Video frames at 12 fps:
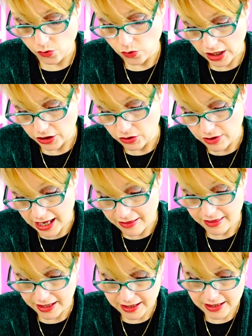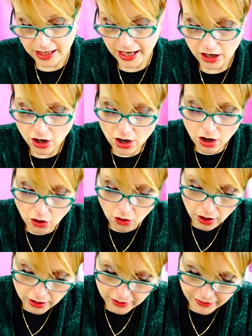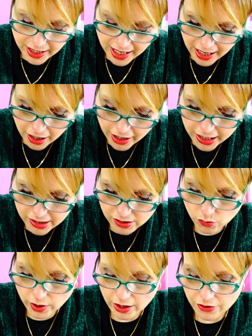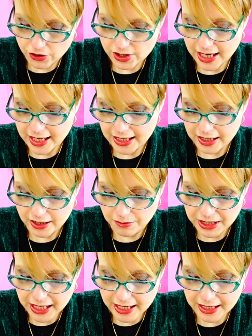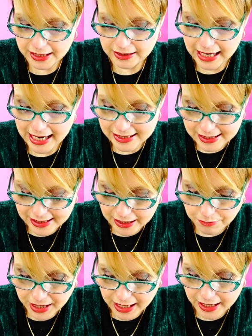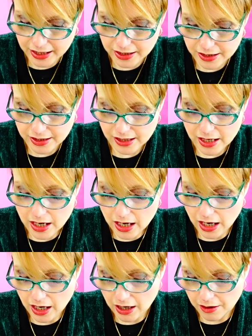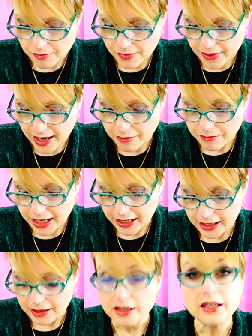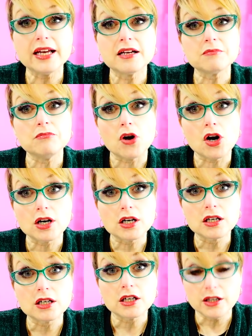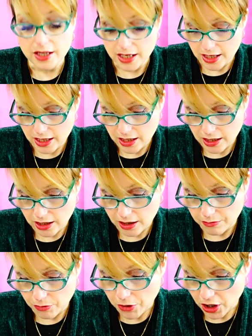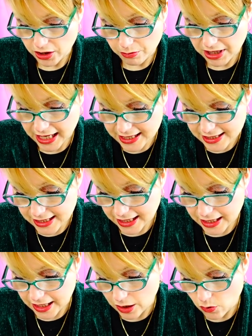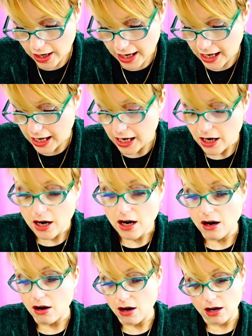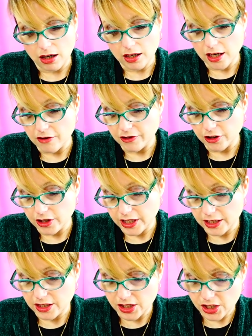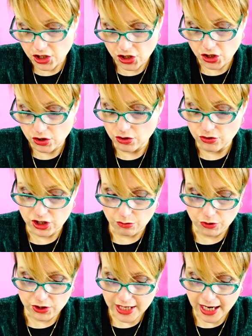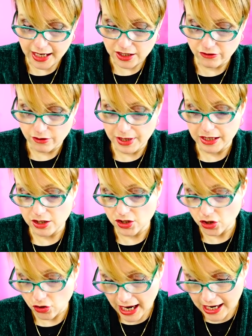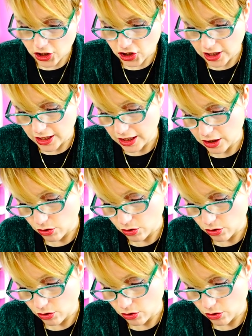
Well, you get things like all of the areas where there's any going to be any elastic bands um, that might like mark the uh, mark the plastic in any way, are covered in tissue to protect from any scratching